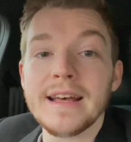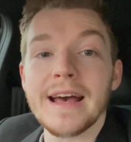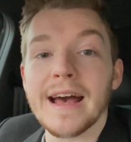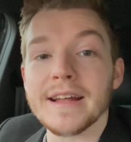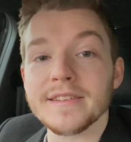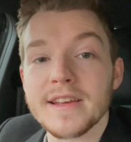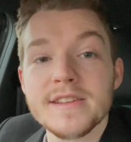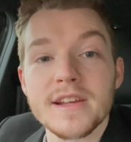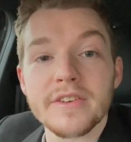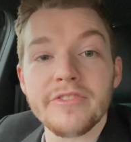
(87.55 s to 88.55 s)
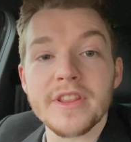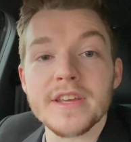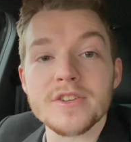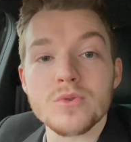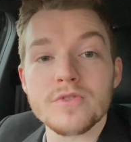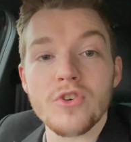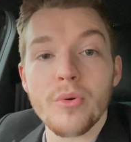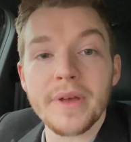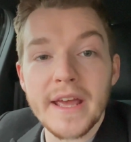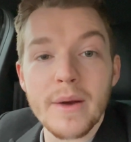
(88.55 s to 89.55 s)
and he's going to fit the exhaust
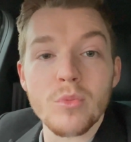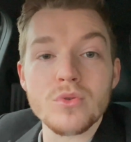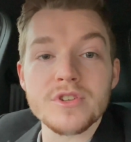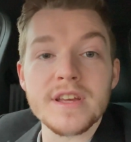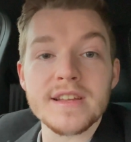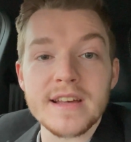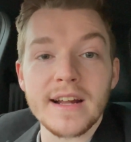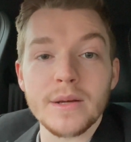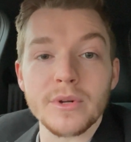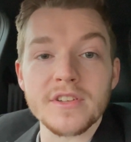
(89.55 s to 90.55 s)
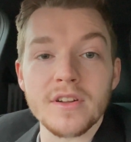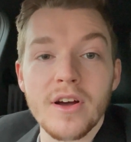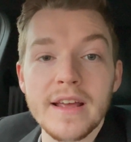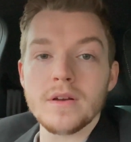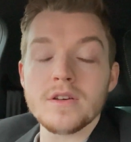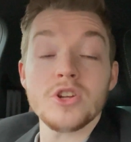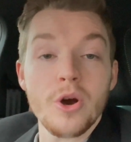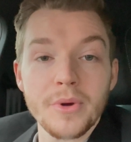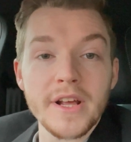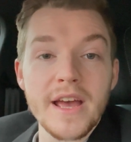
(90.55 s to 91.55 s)
for me and we'll see exactly what it's like. So
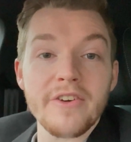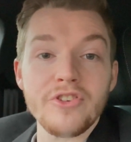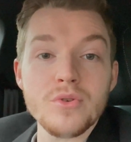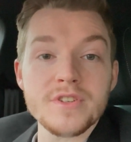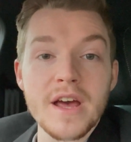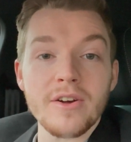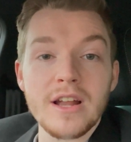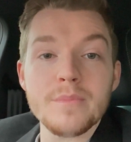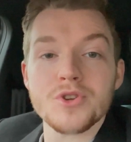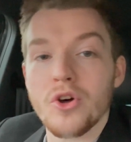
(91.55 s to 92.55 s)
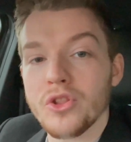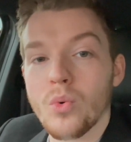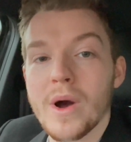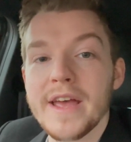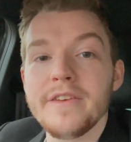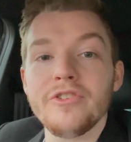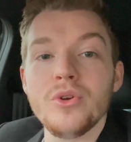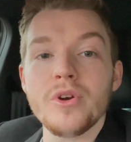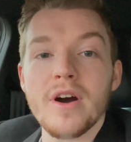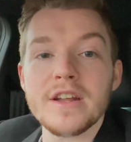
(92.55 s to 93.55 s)
I'm going to get a few sound clips on the way for
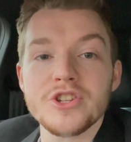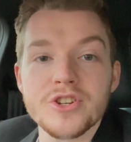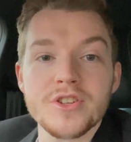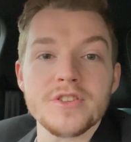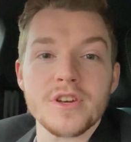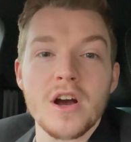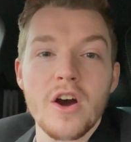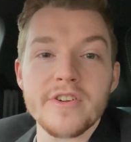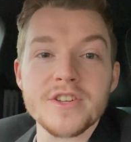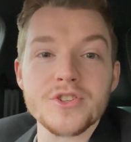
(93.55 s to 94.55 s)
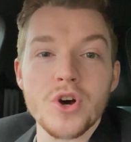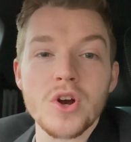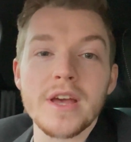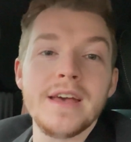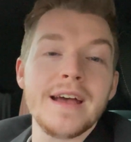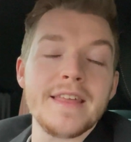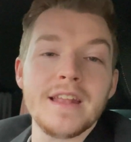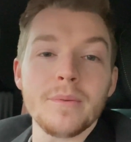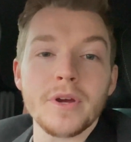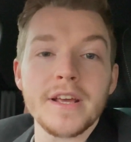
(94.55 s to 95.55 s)
you guys just as the car is stock, and
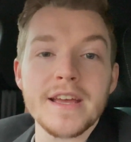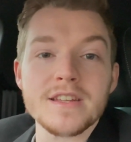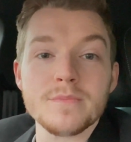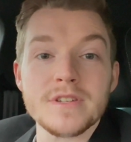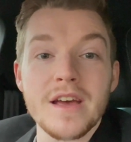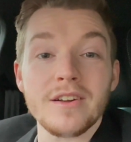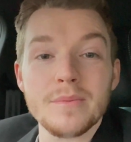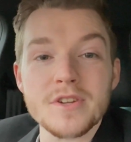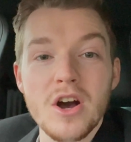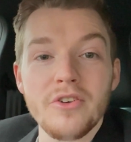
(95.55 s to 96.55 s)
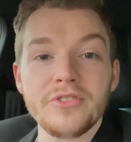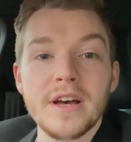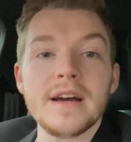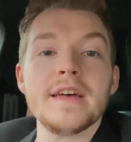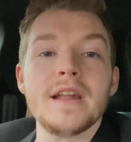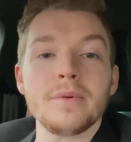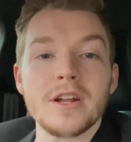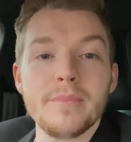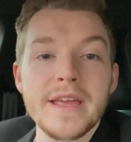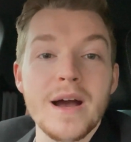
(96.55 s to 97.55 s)
then I'm going to get some sound clips after, and then I'm
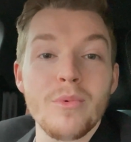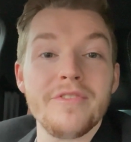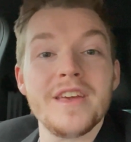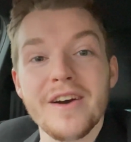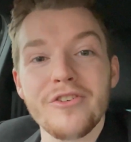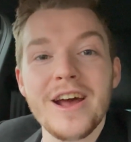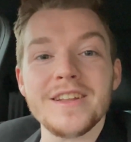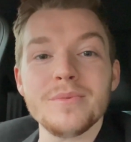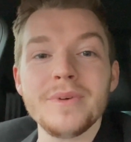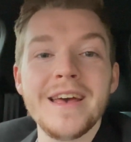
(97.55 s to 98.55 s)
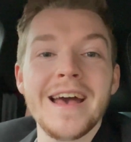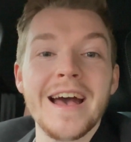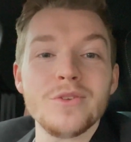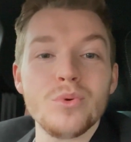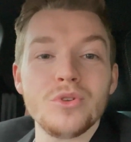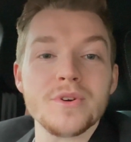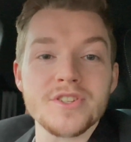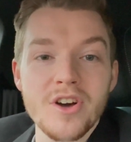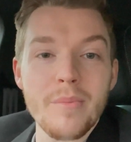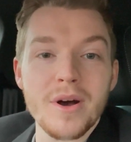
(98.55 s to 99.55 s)
going to meet up with the other Adam and we'll do a
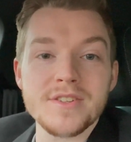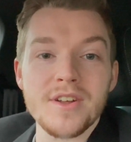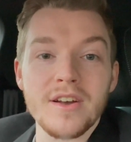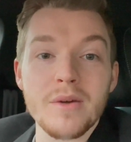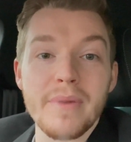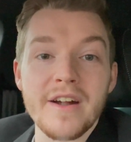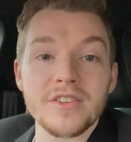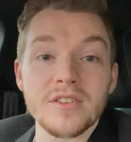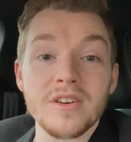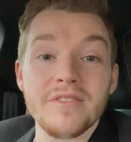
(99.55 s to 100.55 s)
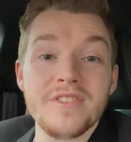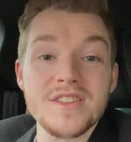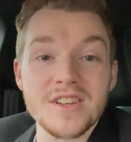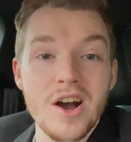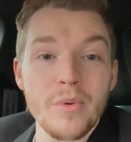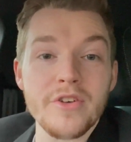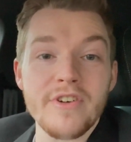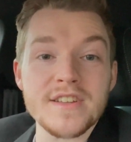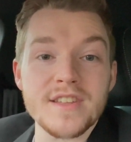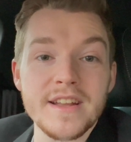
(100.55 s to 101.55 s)
side-by-side comparison of this car with a
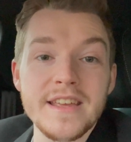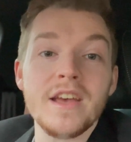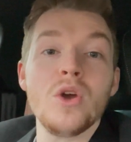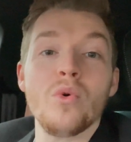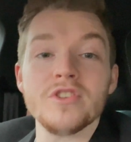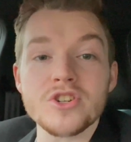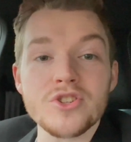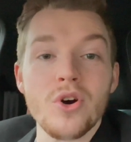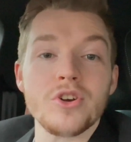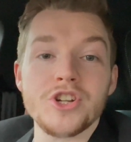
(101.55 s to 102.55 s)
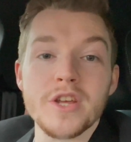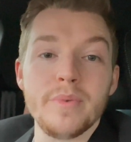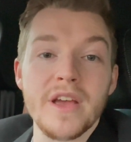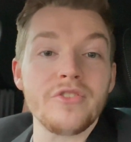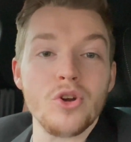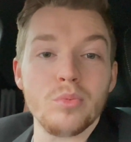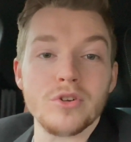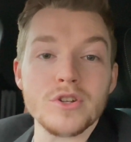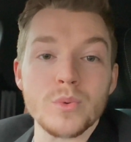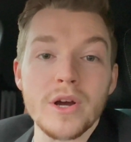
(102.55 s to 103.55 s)
Res Delete with a stock GPF
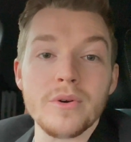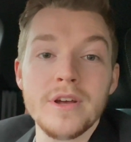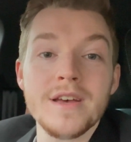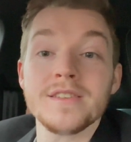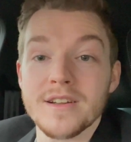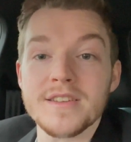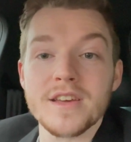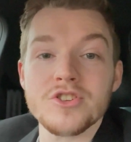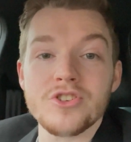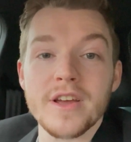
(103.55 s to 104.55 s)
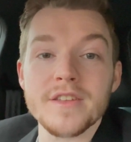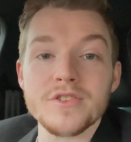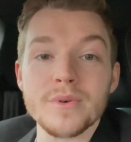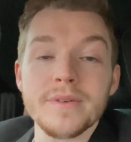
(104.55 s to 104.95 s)
Cupra as well. So let's get straight into it.